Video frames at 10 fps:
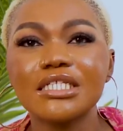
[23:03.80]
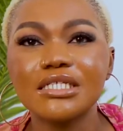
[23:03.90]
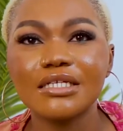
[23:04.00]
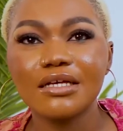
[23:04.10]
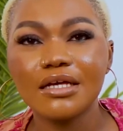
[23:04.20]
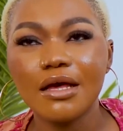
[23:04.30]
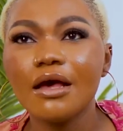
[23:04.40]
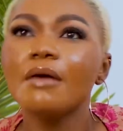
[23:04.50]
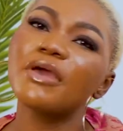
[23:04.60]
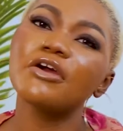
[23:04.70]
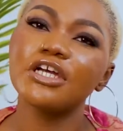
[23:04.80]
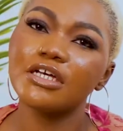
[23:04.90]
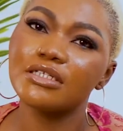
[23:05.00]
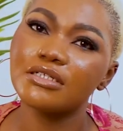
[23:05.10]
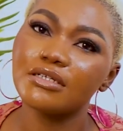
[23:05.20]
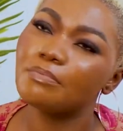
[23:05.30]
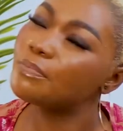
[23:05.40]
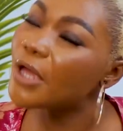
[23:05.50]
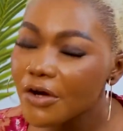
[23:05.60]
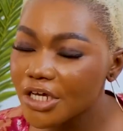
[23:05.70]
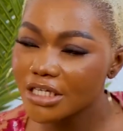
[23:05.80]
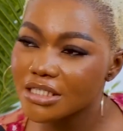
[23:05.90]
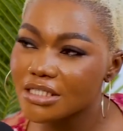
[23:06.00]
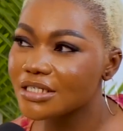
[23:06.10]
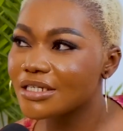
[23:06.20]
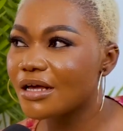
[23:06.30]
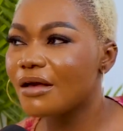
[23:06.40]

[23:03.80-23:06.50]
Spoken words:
It's an whole different podcast. I mean, we're here for you.